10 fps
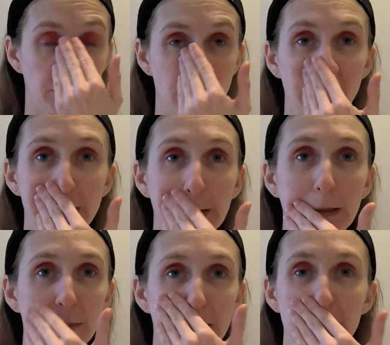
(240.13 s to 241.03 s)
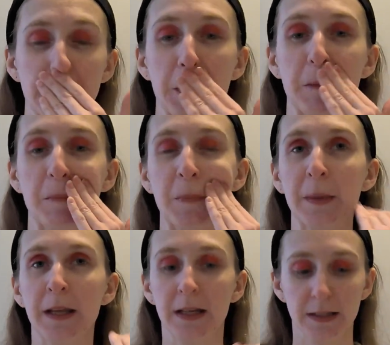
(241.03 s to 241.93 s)
which basically means
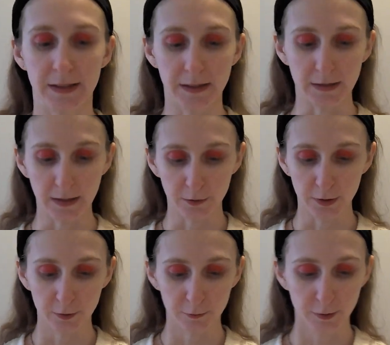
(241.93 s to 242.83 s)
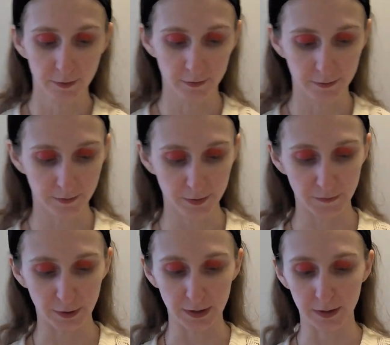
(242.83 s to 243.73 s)
they can kill you. It's
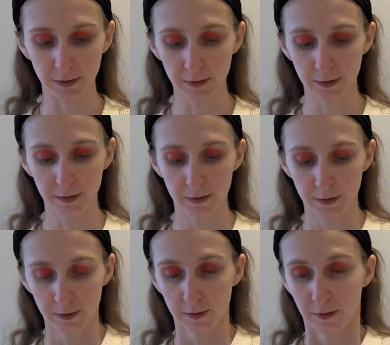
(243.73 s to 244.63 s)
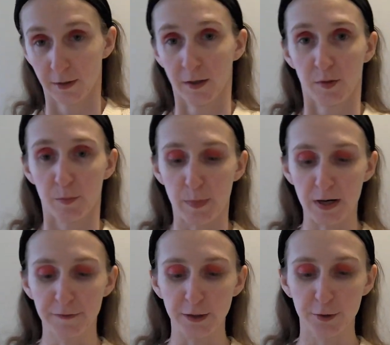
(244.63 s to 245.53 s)
very
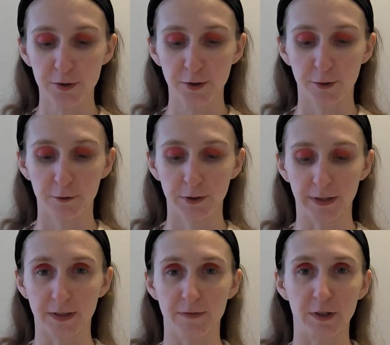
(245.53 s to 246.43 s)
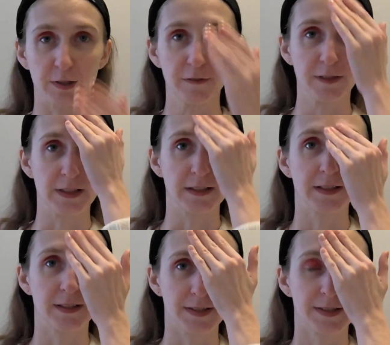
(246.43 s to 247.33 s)
mafioso, like it's very fitting
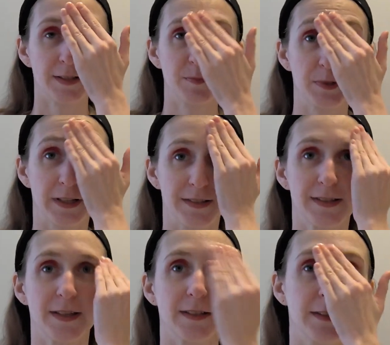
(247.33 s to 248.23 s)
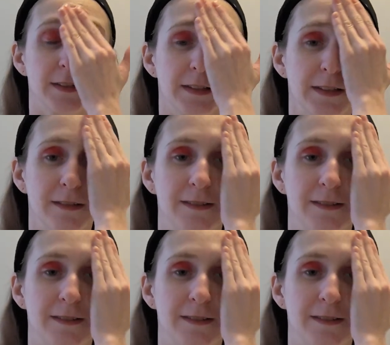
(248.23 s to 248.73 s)
that this play is set in Italy